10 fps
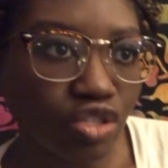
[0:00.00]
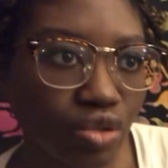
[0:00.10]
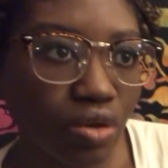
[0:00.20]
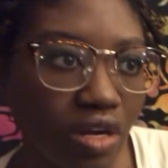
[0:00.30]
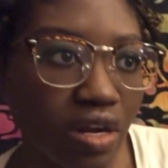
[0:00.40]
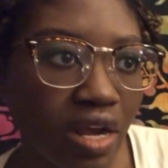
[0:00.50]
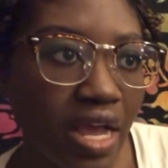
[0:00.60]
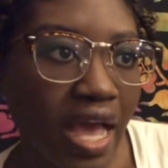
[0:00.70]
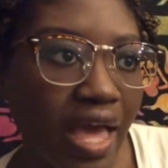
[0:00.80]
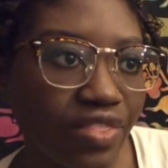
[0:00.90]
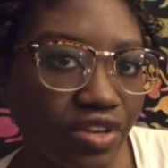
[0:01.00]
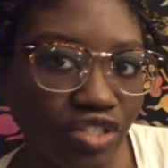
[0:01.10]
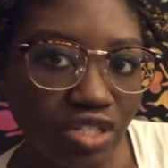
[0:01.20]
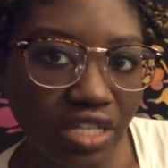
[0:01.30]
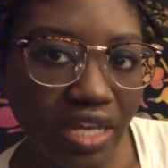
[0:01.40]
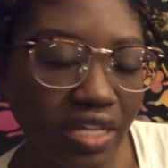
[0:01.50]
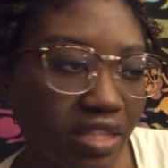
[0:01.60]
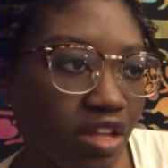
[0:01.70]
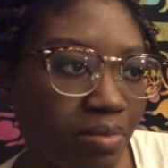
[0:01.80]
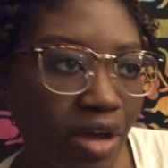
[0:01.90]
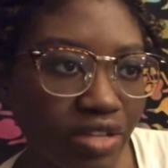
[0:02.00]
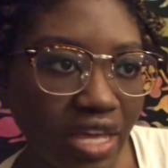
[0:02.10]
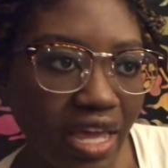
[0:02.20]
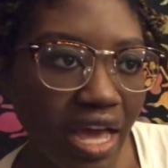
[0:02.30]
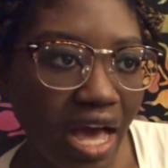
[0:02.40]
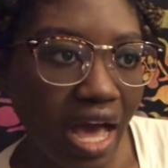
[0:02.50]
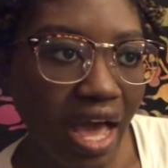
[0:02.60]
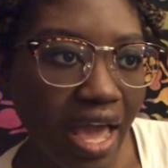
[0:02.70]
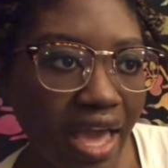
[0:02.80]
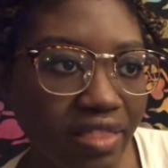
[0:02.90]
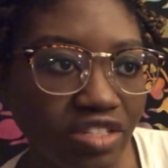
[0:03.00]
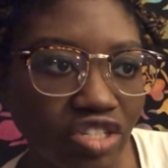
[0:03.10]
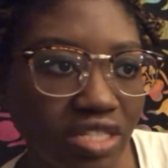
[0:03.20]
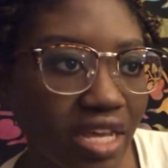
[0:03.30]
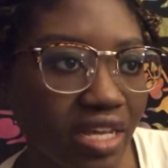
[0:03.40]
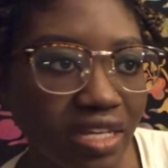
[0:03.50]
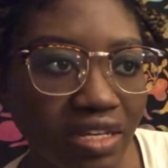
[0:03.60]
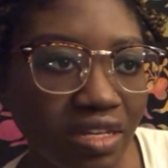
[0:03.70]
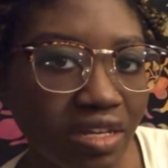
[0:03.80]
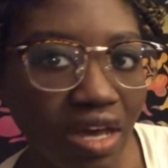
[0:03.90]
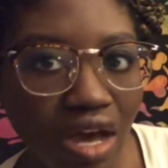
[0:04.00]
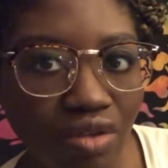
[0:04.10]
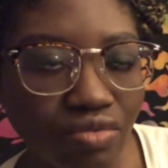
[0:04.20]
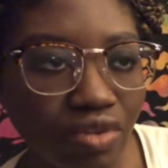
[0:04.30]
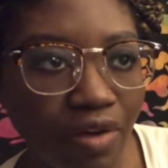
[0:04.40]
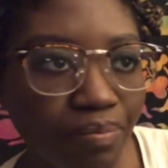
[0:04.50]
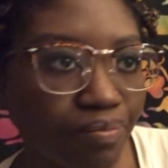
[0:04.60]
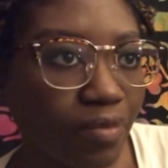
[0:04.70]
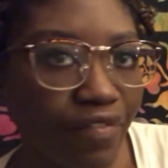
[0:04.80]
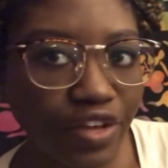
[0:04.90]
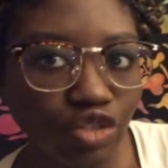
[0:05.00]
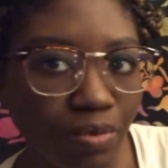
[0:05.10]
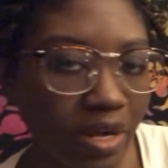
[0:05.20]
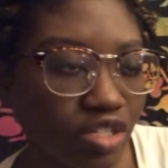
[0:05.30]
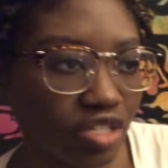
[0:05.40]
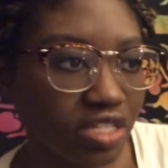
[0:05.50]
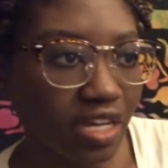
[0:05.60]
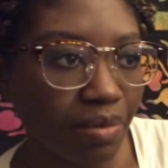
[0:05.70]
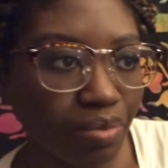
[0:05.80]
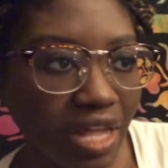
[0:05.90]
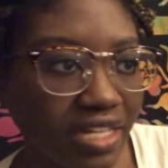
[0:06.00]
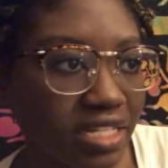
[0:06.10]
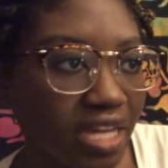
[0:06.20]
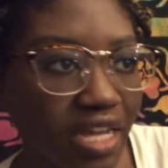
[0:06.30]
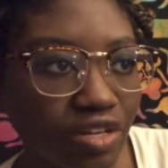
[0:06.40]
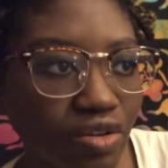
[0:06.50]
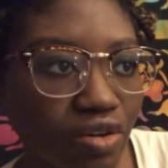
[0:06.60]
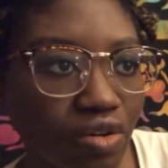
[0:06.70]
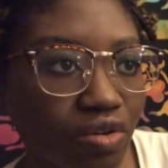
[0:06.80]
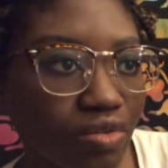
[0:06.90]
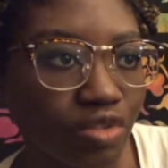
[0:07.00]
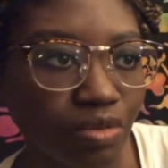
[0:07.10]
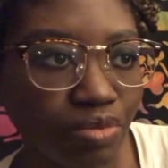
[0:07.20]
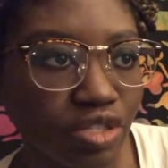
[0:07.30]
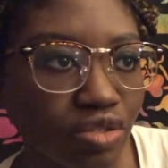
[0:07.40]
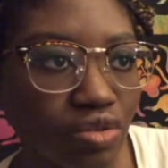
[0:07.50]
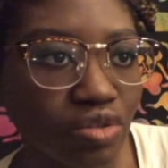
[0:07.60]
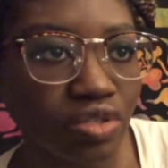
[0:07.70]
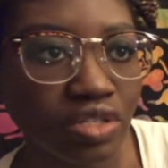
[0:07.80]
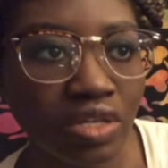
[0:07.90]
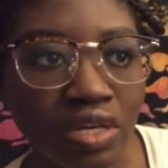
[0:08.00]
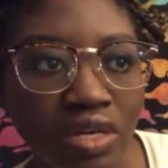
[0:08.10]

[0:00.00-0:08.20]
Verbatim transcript: store. And they're just like, they're about yay high. And it's just like, a, a, a facial brush. It's like a plastic handle with the bristles.